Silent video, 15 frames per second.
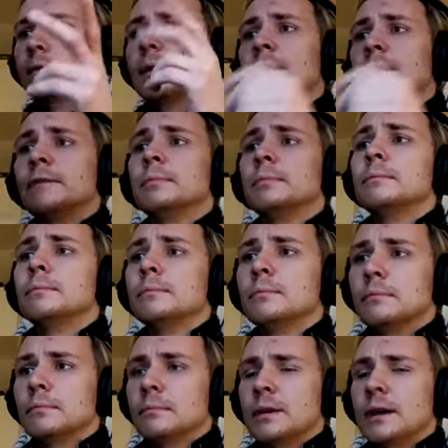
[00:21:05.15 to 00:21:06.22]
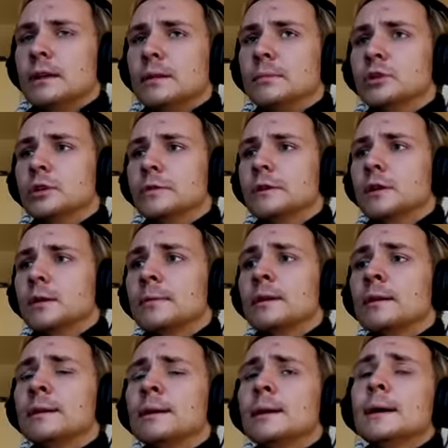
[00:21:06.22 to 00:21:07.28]
I have an image of it up
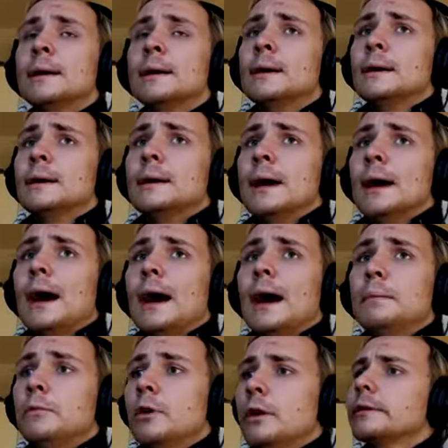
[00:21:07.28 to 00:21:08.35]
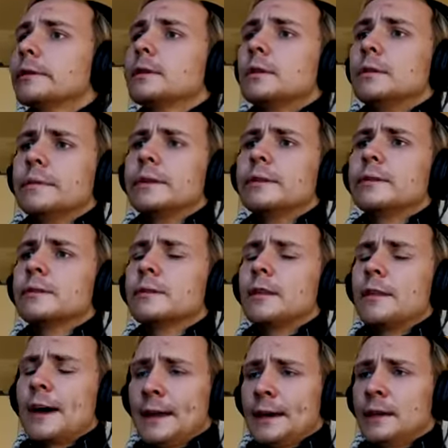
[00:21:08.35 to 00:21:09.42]
there. I'm not convinced that
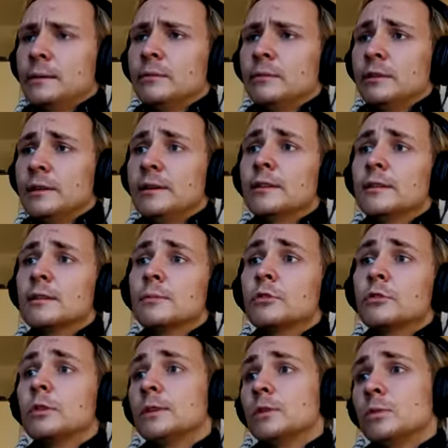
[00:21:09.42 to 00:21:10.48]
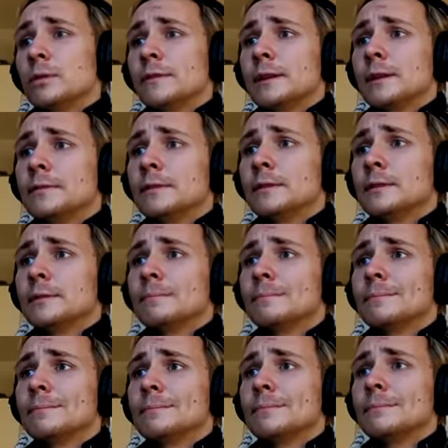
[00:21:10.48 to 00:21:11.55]
that animal is supposed to be a dwarf elephant.
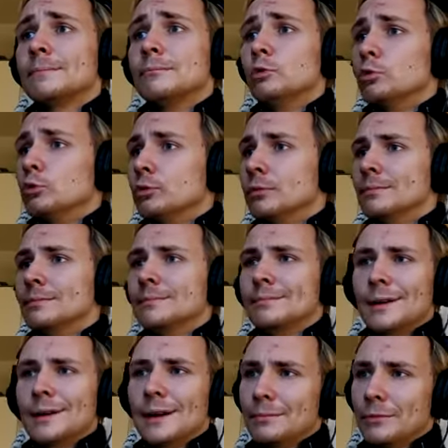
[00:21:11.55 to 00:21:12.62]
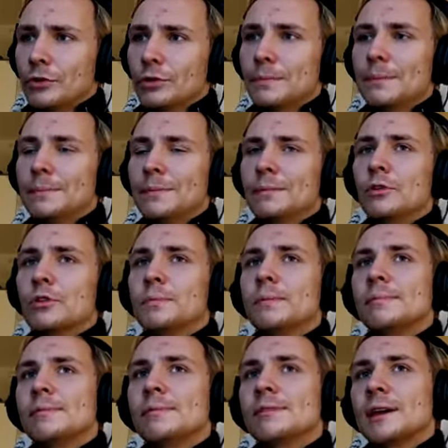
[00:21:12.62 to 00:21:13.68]
Nor are most people. Most
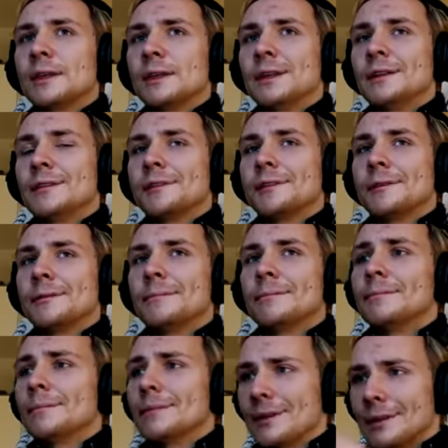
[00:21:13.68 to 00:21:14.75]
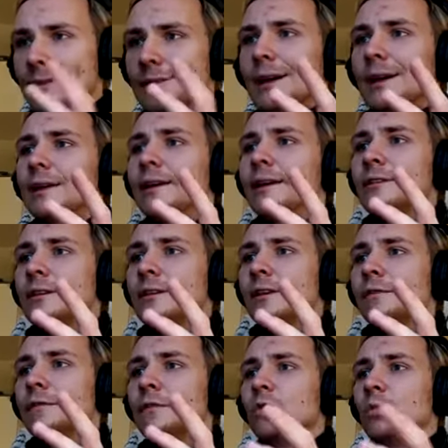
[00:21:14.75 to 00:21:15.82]
people say that it's a stylized
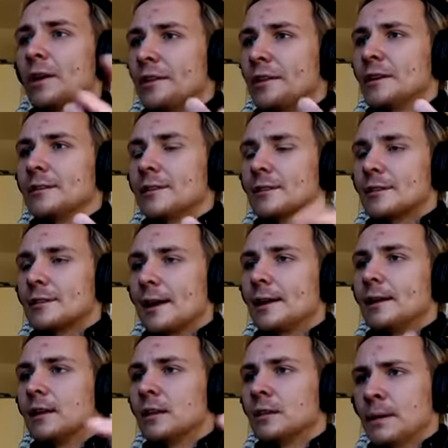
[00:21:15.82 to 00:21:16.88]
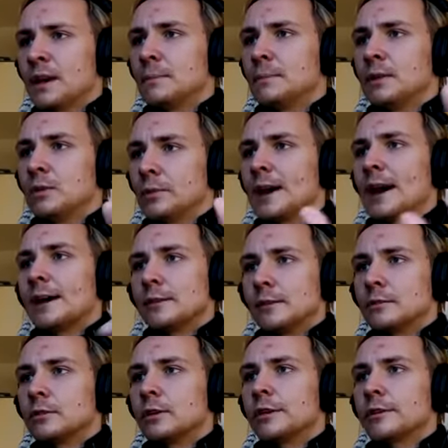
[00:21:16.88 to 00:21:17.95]
elephant. Whether it's a stylized baby with adult
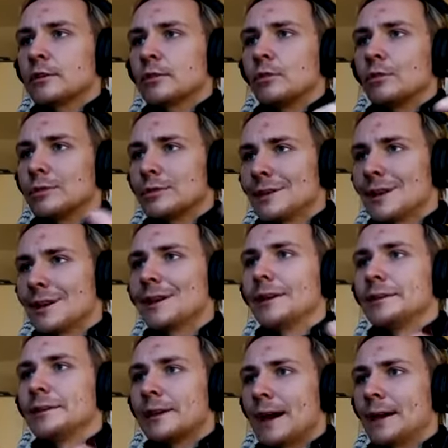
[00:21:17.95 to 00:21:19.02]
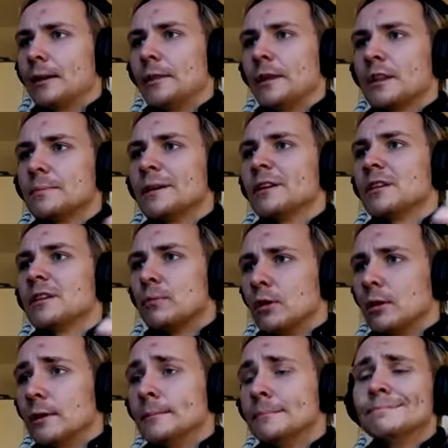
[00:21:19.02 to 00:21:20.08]
tusks or a stylized adult that's made
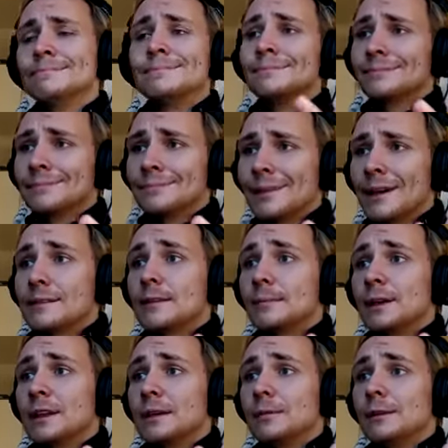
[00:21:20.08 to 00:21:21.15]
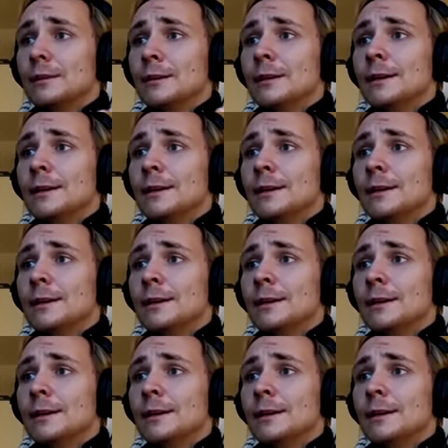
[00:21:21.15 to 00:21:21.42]
small, that's debatable.